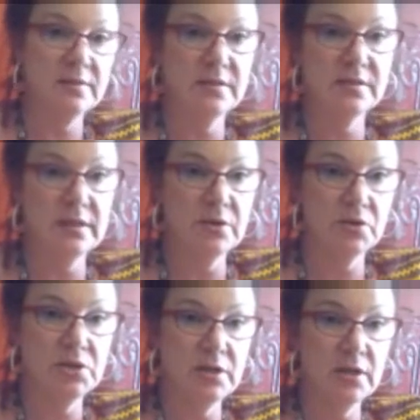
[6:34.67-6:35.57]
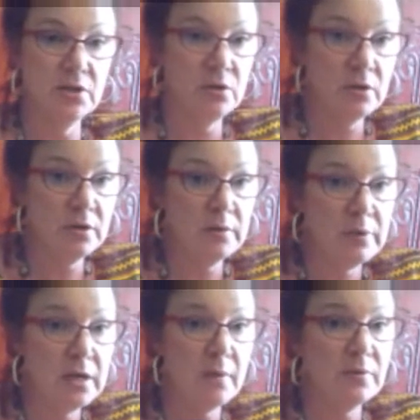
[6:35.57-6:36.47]
this energy, you're going to
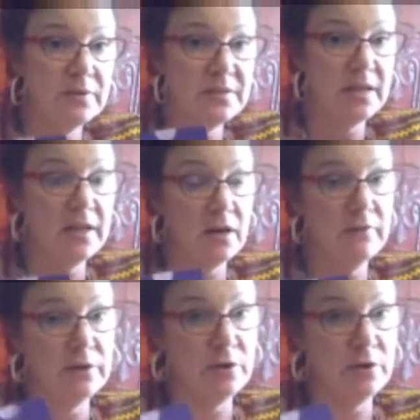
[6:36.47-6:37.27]
be able to take care of it.